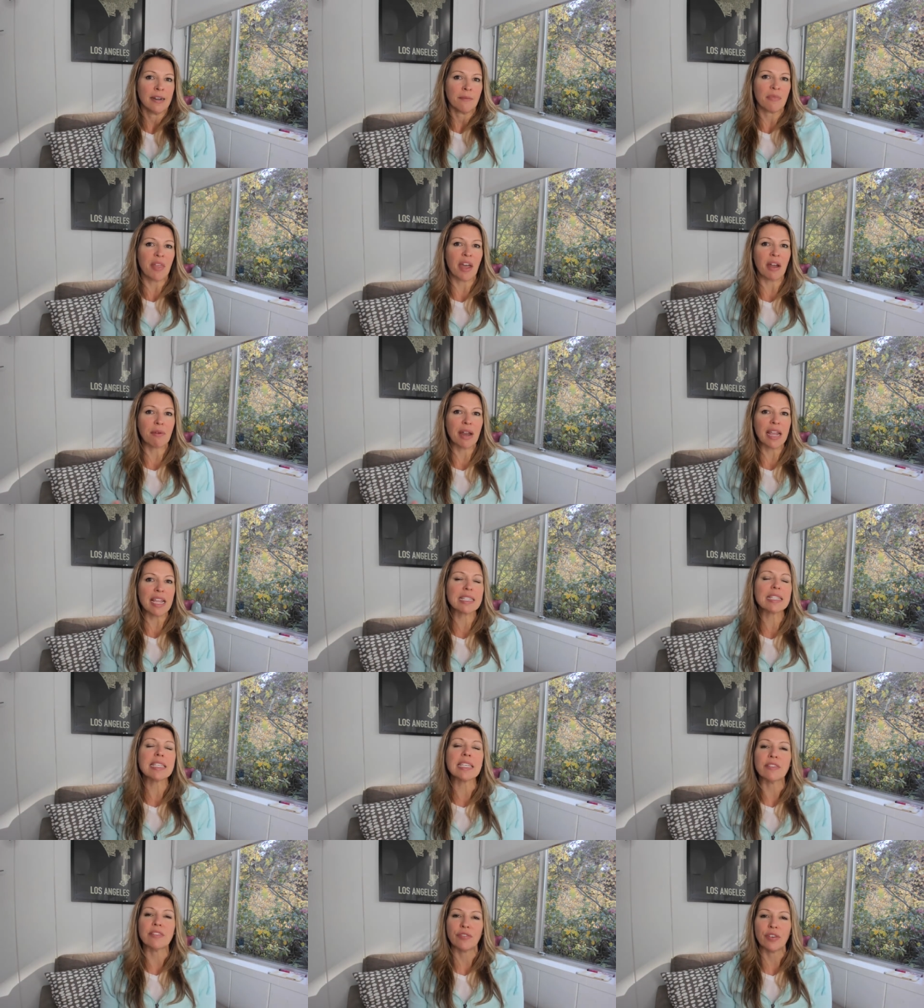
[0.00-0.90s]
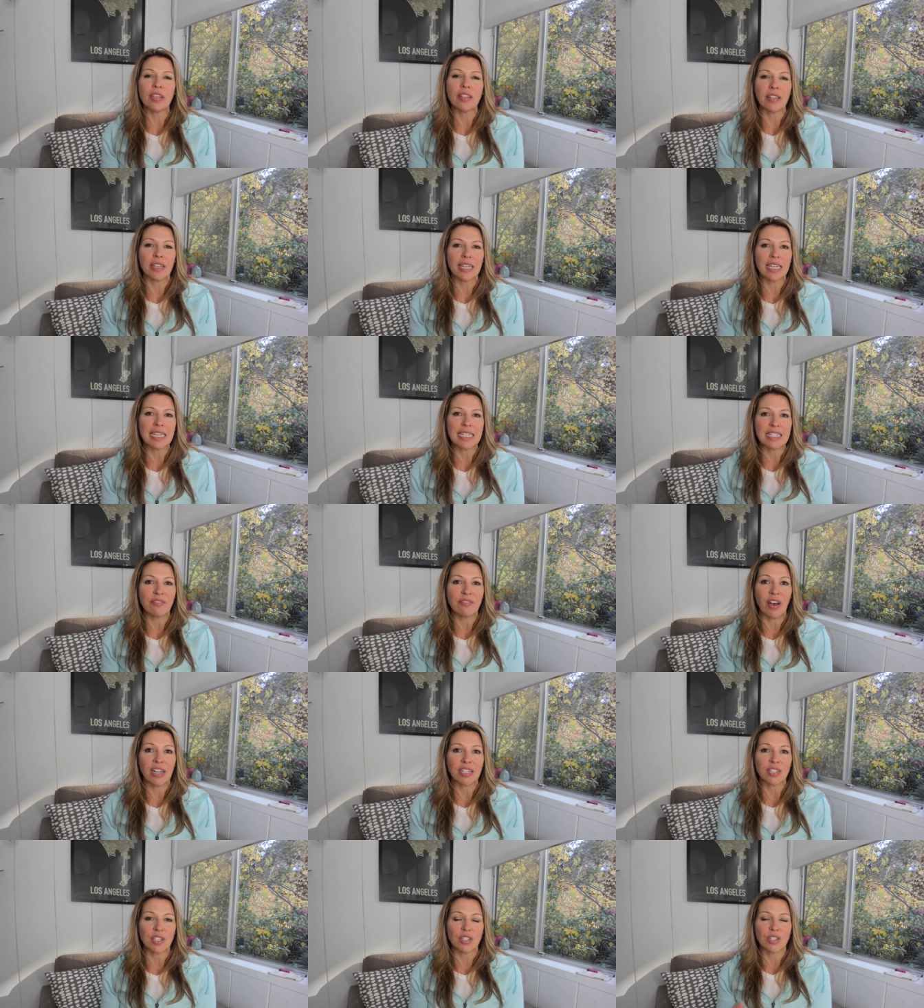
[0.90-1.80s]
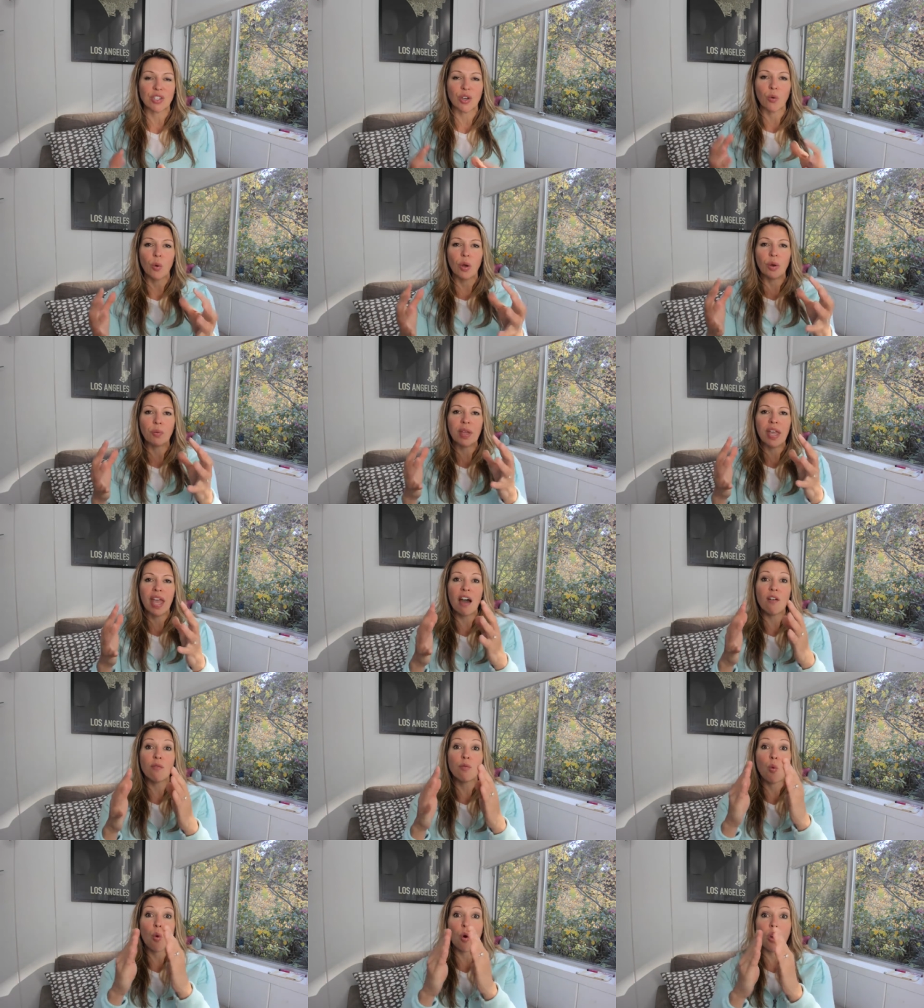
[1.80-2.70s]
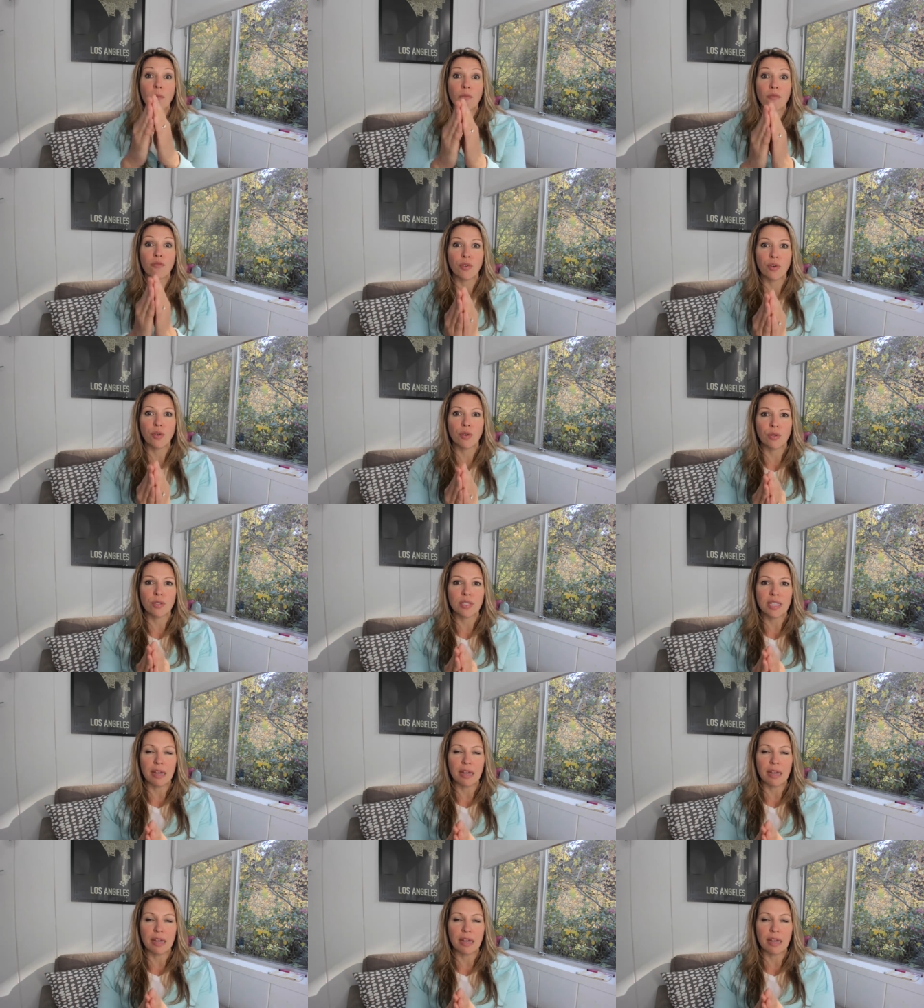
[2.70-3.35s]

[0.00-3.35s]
That racing feeling is Vata. So when we have warm foods,